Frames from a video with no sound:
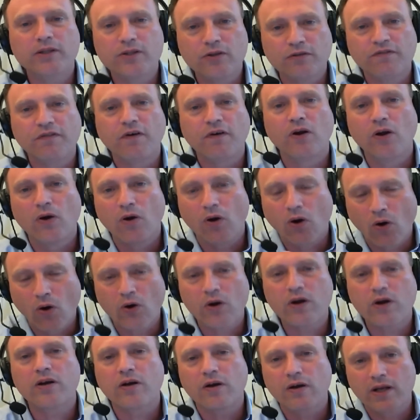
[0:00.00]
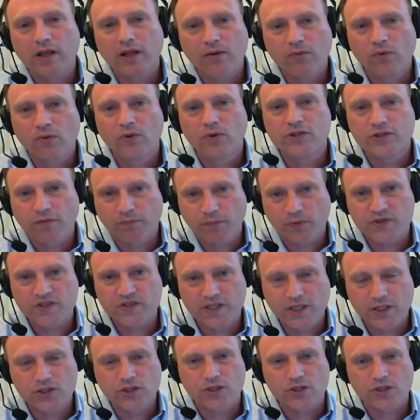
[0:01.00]
to follow ordinary rules of
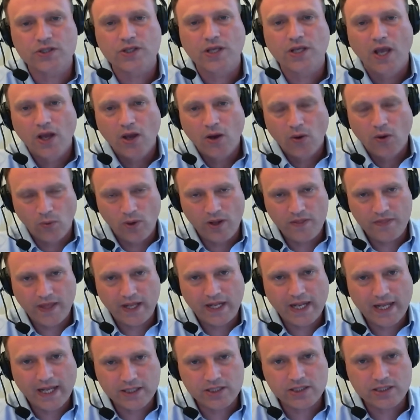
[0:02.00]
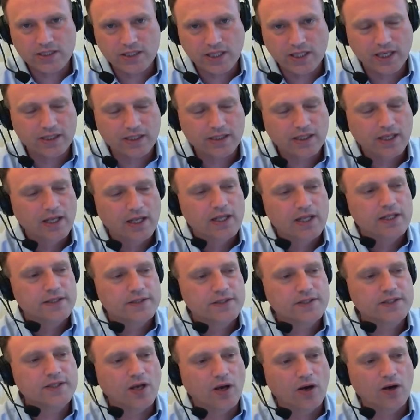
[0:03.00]
procedures when they legislate.
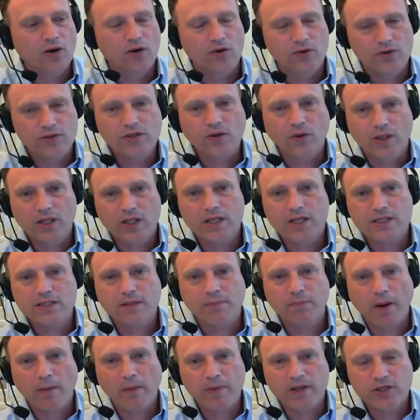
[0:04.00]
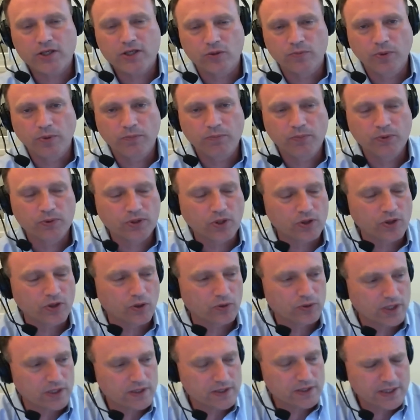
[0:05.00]
So at least the public should be put on
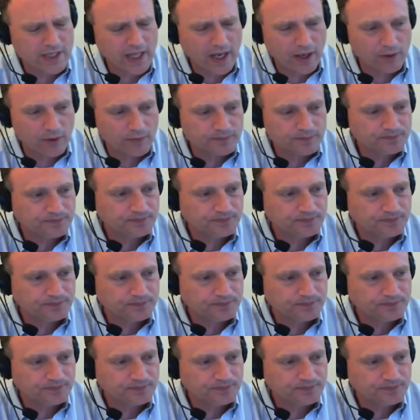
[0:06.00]
notice. Now,